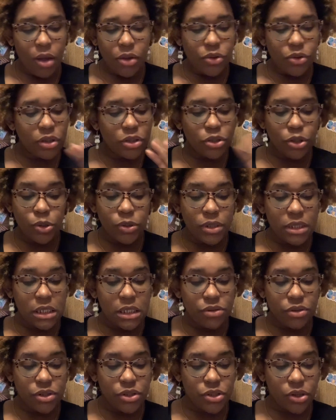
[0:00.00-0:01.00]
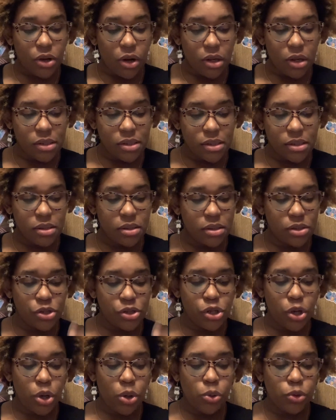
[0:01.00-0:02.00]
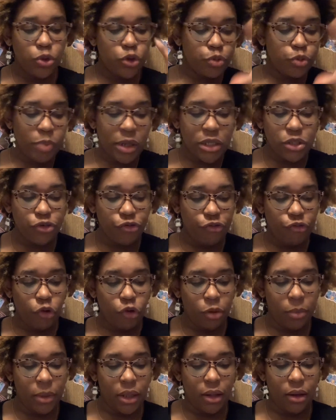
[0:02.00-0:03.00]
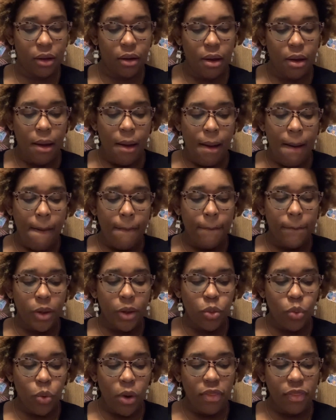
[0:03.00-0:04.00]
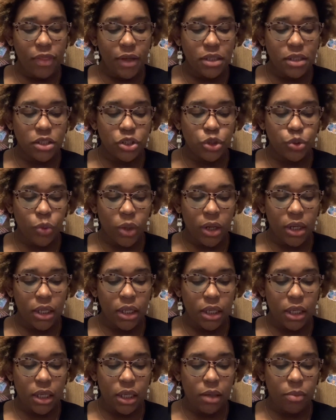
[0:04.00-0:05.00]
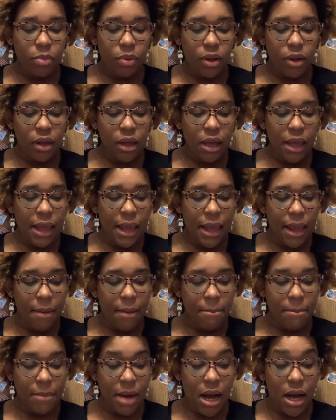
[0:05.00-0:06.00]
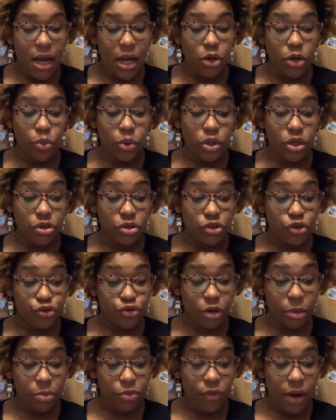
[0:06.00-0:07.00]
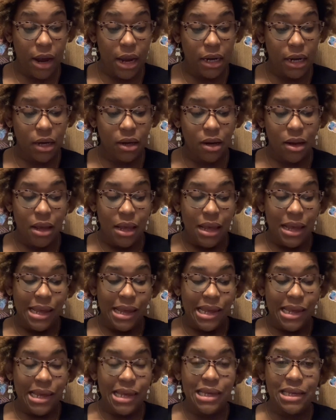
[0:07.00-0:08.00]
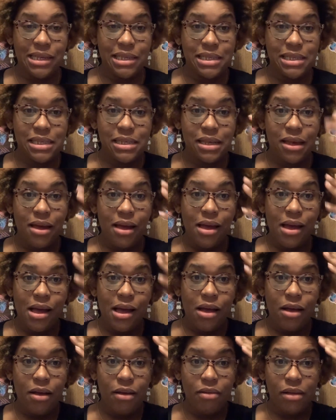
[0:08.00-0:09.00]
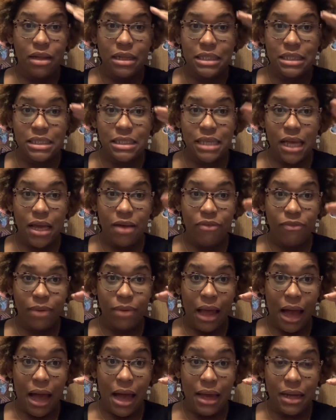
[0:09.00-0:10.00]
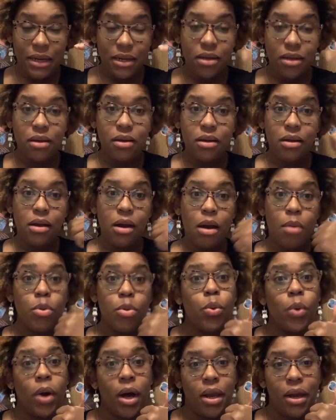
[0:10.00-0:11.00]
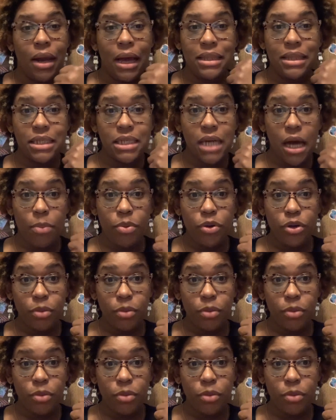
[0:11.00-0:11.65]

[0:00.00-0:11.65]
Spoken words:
There's no secret sauce, there's no special formula, but the one thing that you want to keep in mind when you're script writing is a set guide. Number 1, at the top of